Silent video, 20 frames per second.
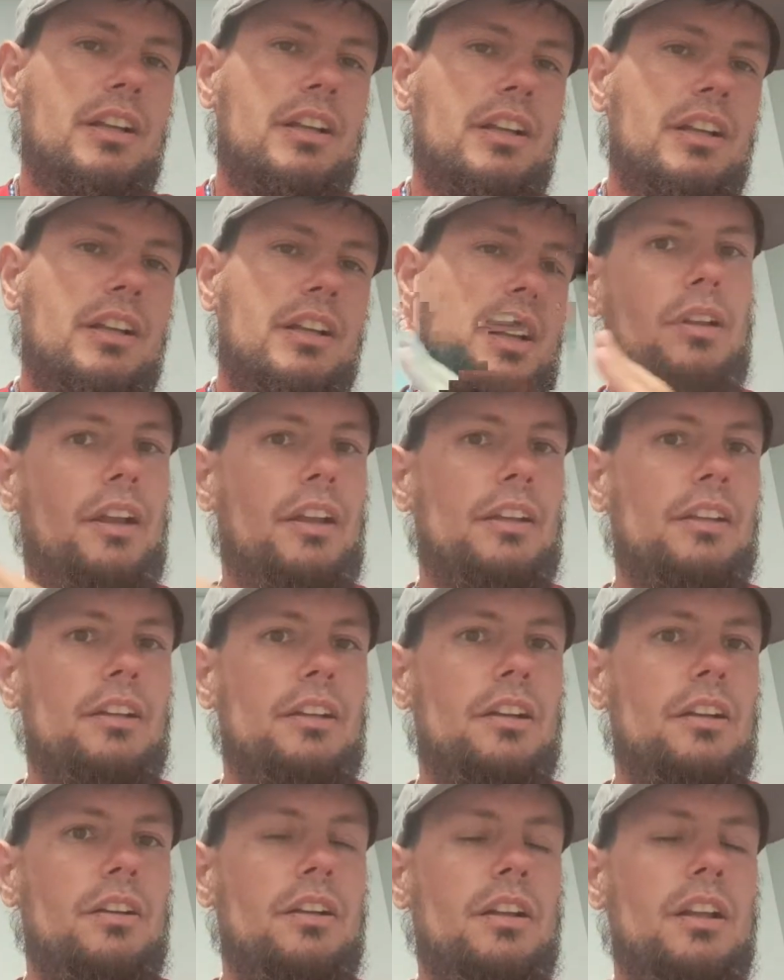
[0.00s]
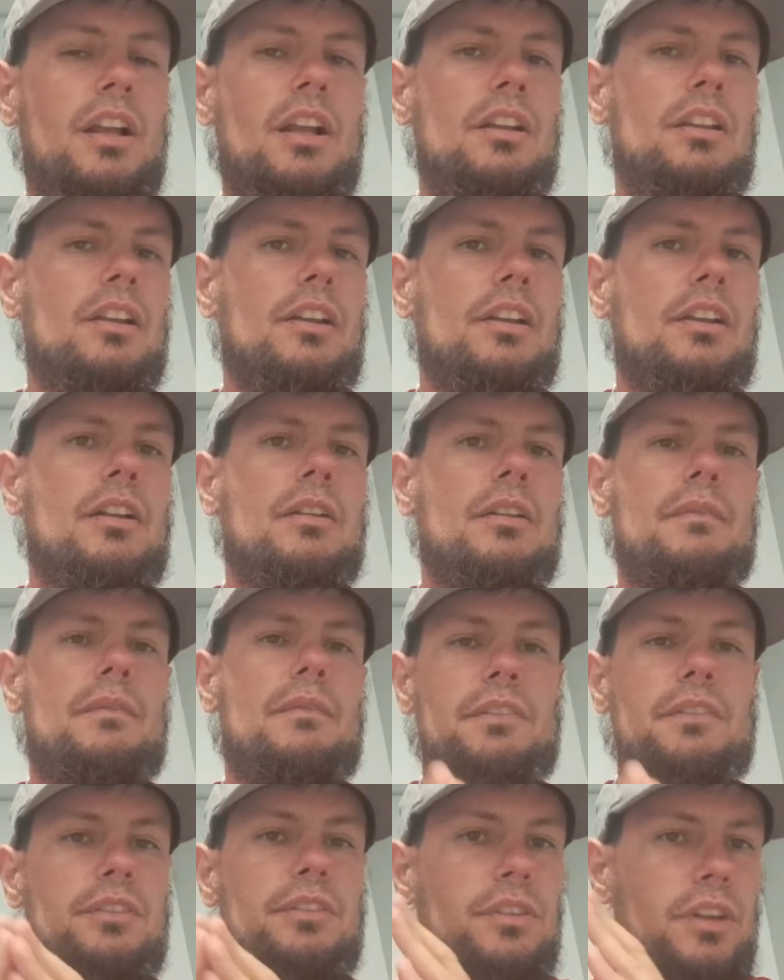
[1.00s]
playing it, like
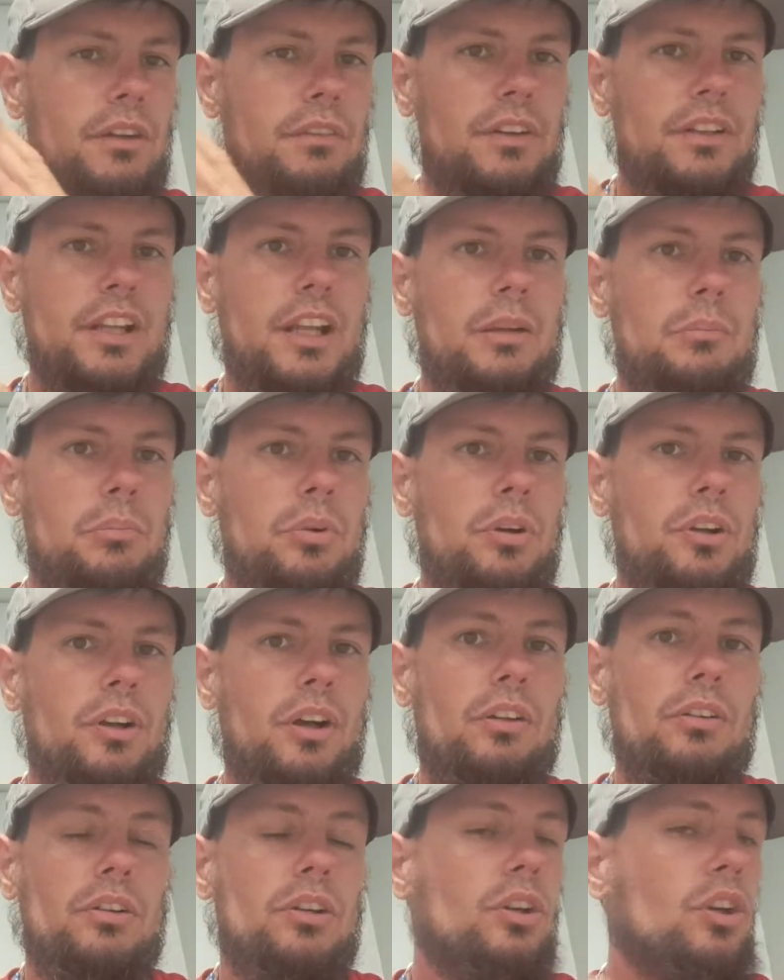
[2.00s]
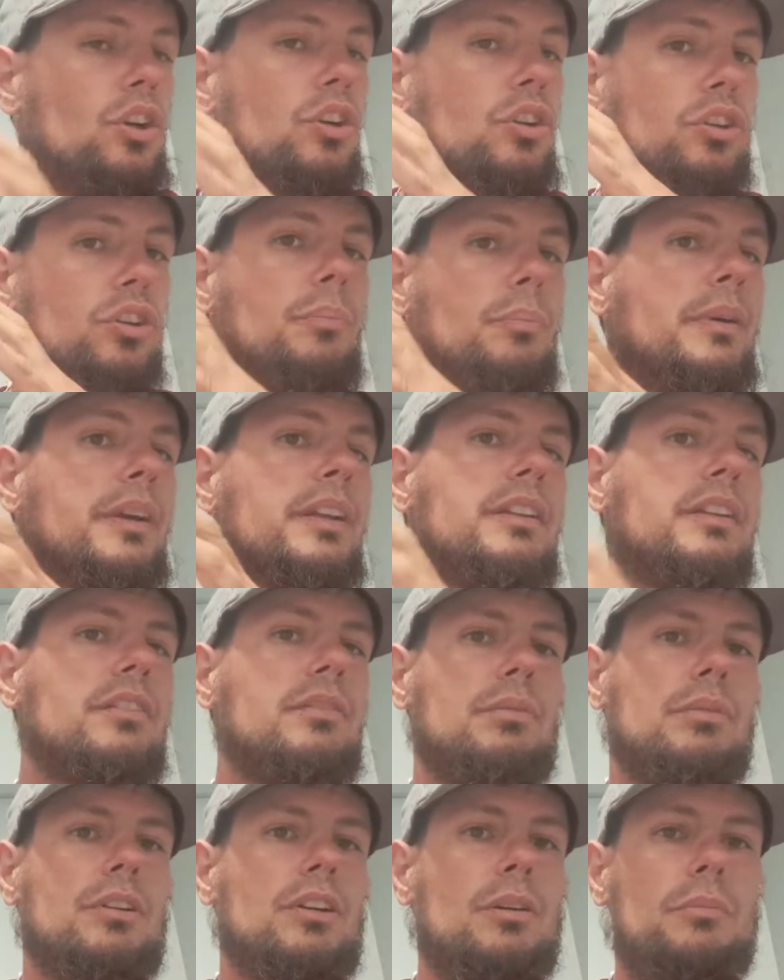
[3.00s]
if you have a Game Boy Color, go pick
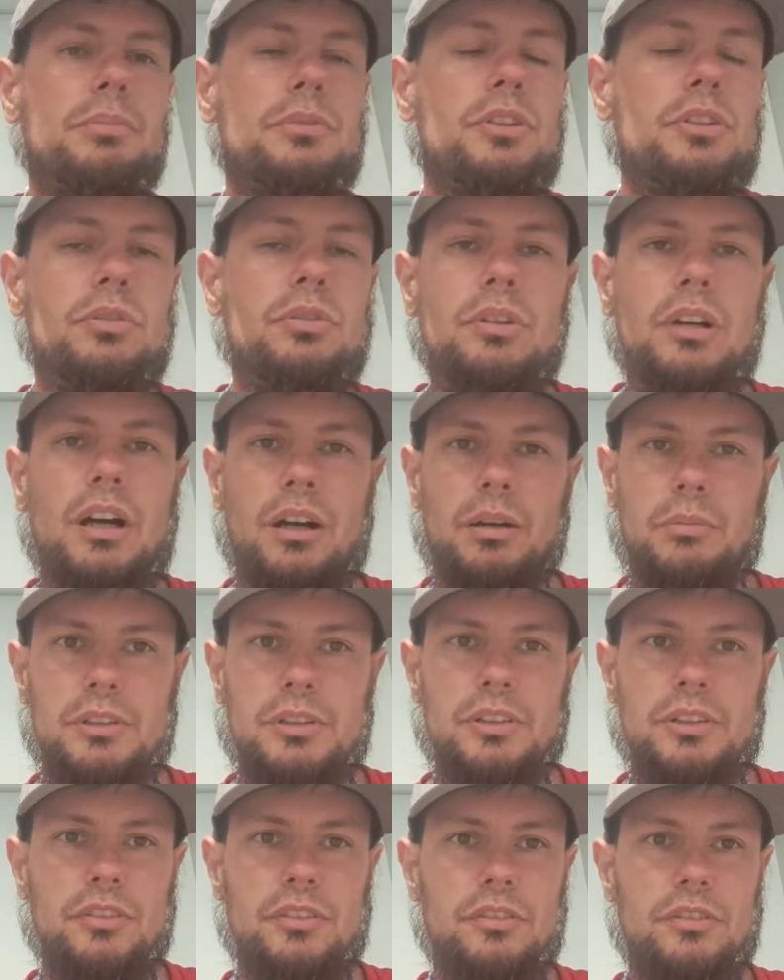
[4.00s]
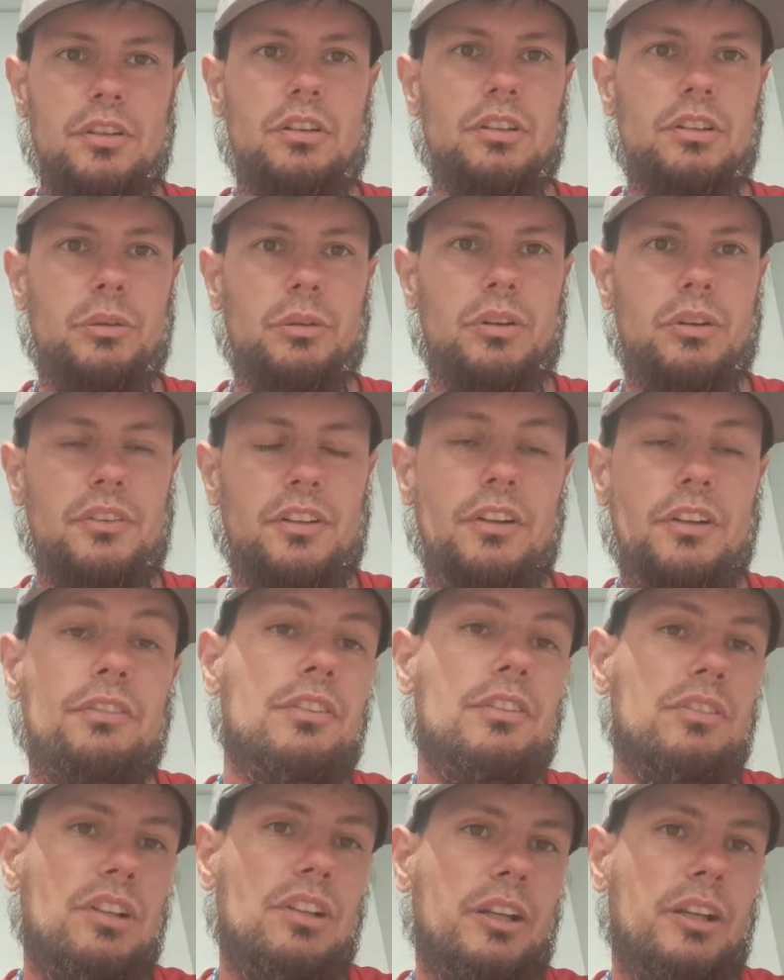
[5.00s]
this one up too. This is totally worth it if
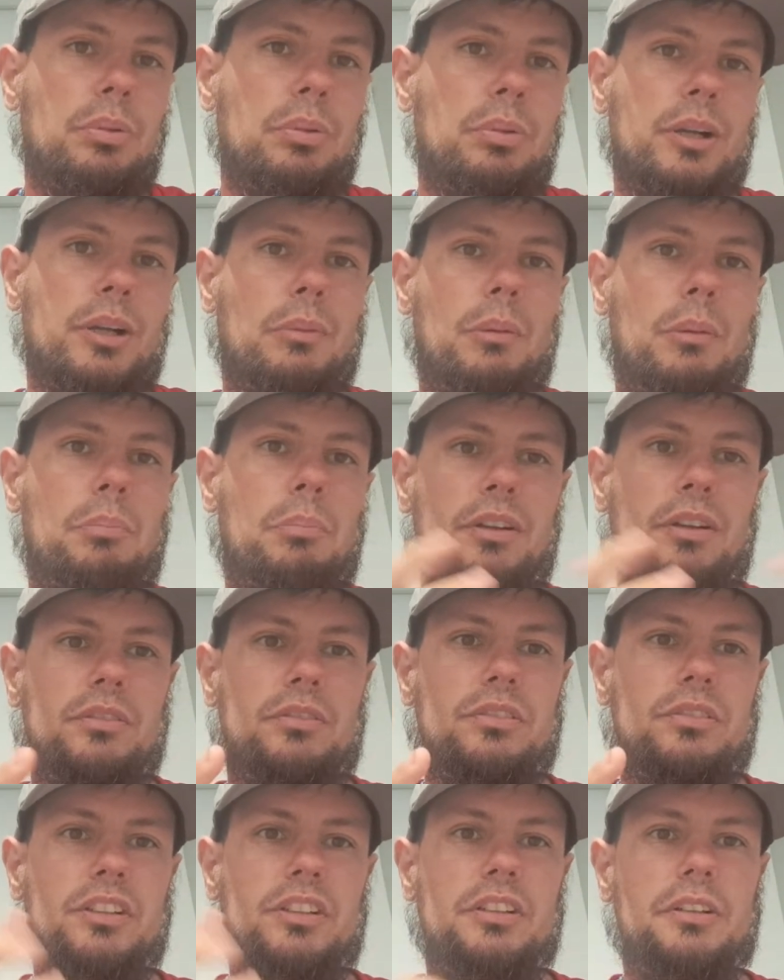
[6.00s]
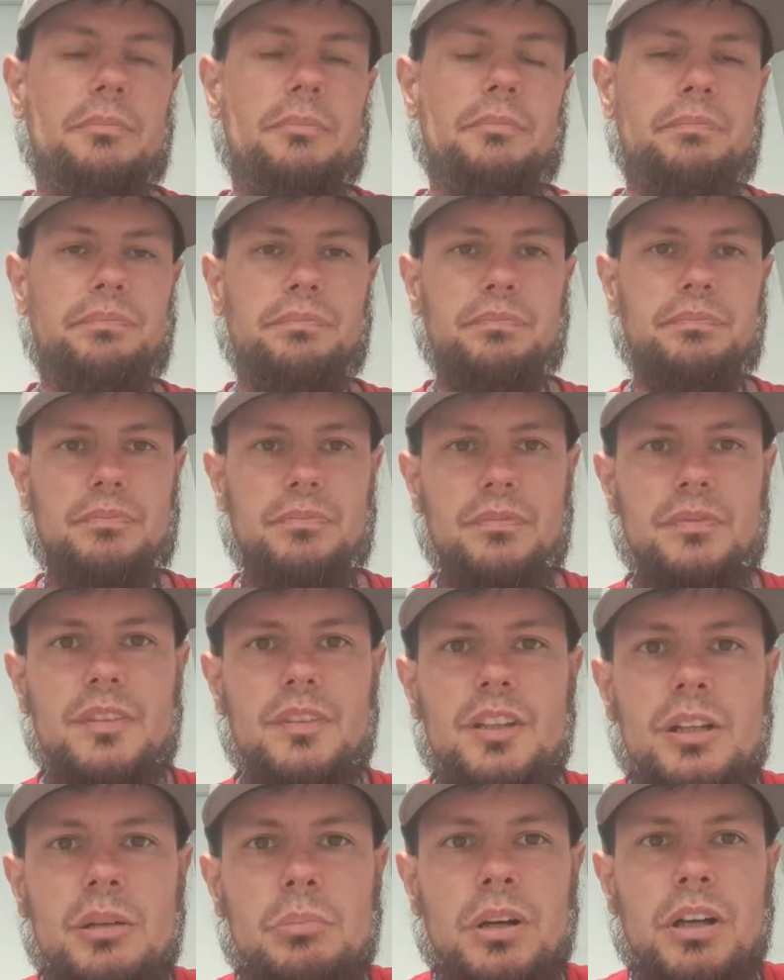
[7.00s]
you like Pokemon Puzzle League.
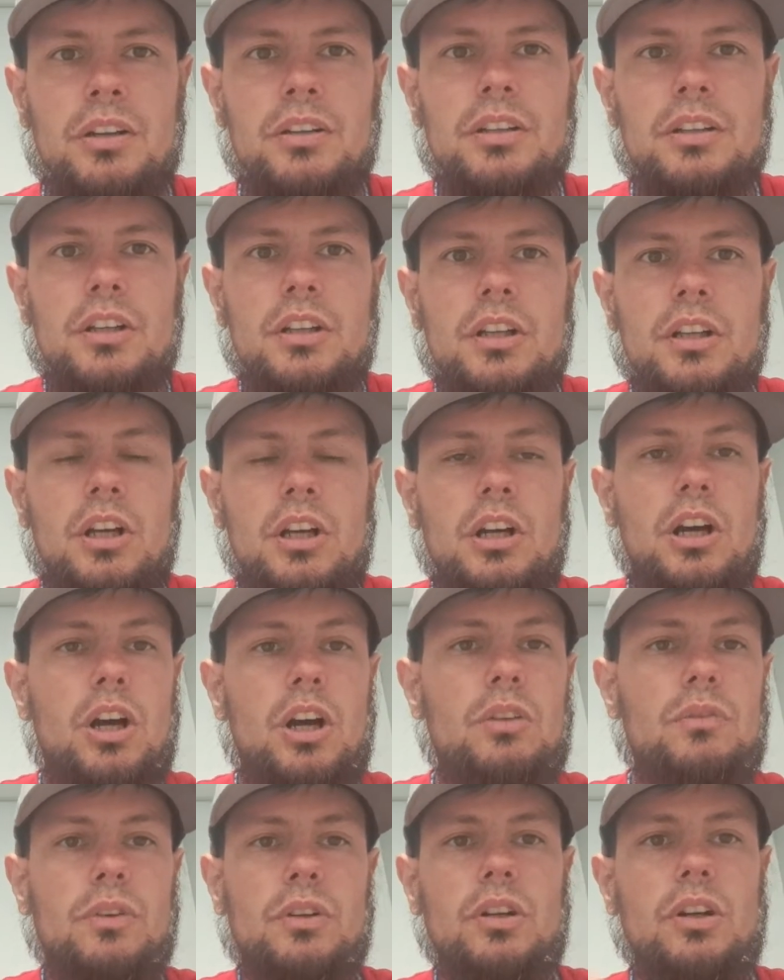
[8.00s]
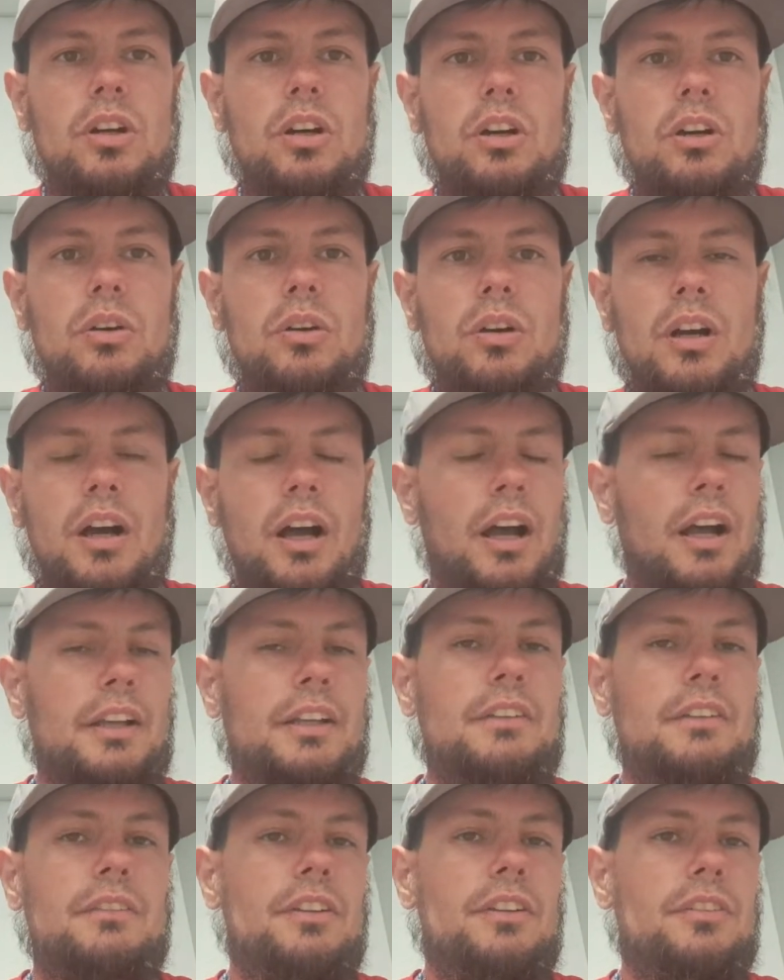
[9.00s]
But overall, I
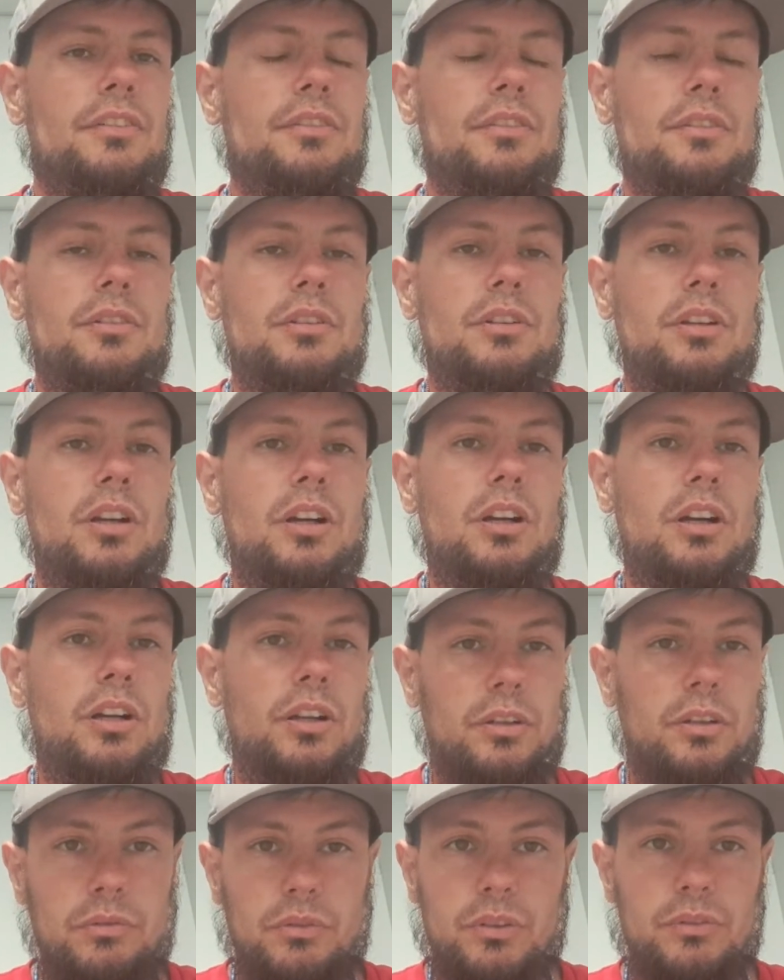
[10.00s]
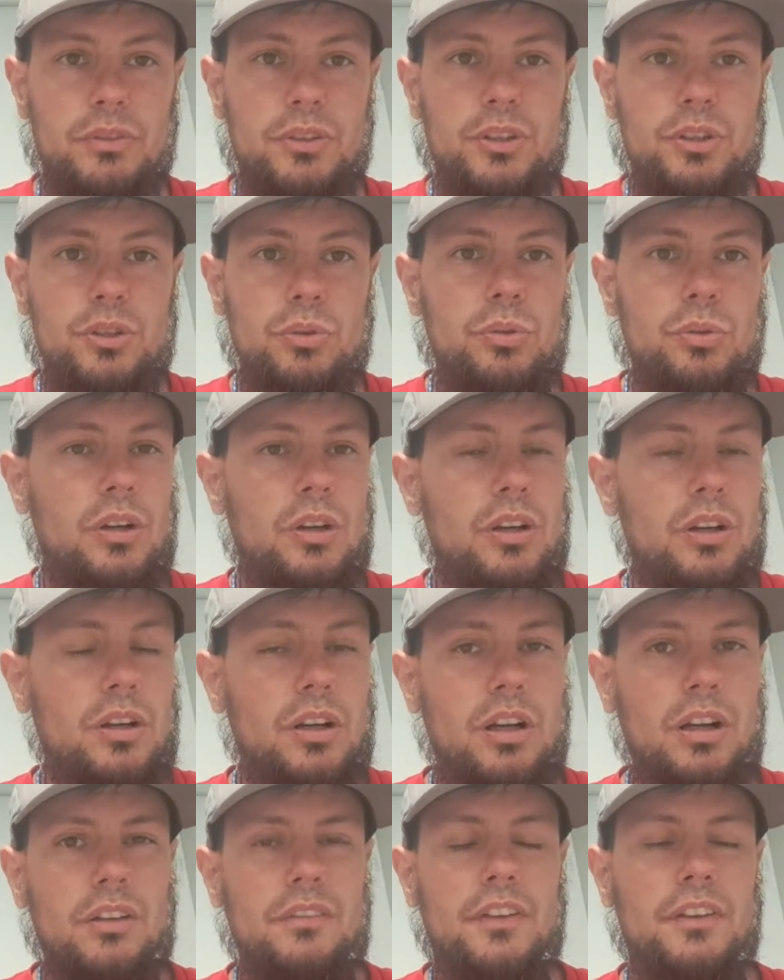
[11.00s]
give this review
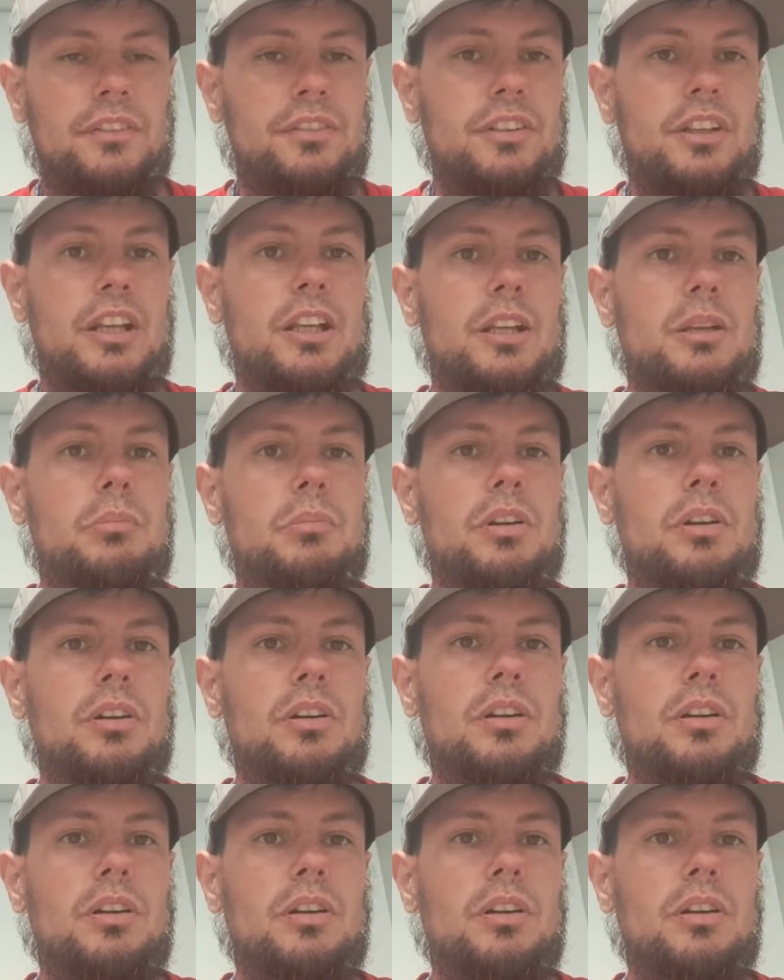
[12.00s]
this game